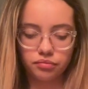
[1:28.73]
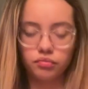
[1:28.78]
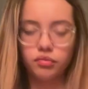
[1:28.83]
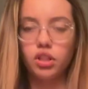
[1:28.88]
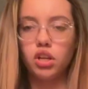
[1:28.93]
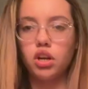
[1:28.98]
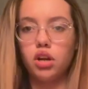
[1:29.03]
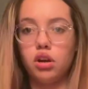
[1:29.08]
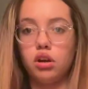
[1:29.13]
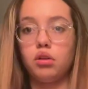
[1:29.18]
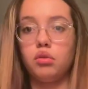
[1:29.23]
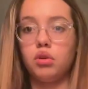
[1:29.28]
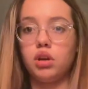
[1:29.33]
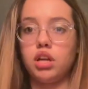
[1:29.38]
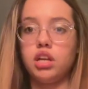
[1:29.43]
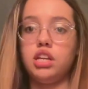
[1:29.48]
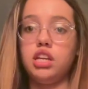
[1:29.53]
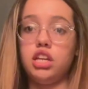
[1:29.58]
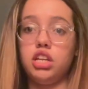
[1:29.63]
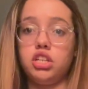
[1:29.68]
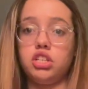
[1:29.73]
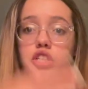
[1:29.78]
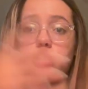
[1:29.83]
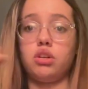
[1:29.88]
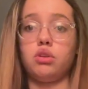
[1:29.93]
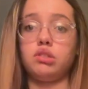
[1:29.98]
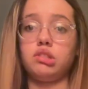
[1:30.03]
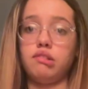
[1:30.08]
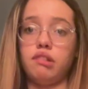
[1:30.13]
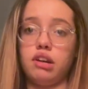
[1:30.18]
you know, and each it
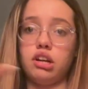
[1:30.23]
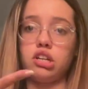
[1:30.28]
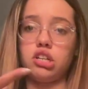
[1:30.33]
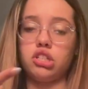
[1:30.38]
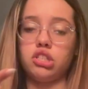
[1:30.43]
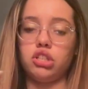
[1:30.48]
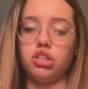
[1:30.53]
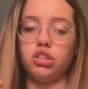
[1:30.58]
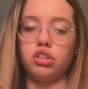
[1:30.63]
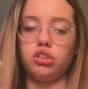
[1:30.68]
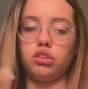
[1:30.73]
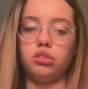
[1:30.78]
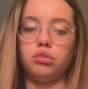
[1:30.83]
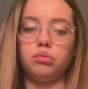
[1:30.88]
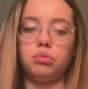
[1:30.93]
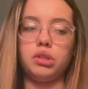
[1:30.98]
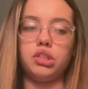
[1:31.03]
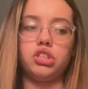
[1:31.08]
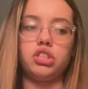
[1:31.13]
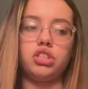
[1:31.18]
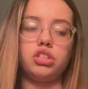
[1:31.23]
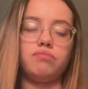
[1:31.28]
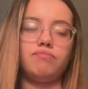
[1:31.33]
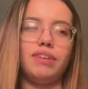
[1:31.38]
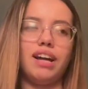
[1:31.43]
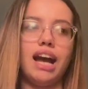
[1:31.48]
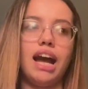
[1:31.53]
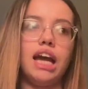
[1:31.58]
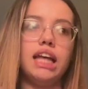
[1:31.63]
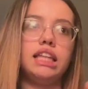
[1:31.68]
goes around in a circle, which
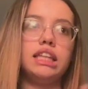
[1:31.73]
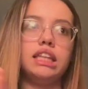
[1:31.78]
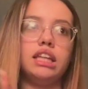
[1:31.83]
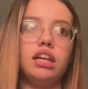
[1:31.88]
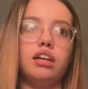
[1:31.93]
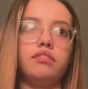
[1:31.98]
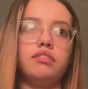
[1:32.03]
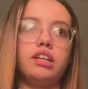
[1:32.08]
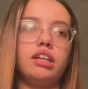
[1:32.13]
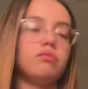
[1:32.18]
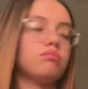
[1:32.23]
I love.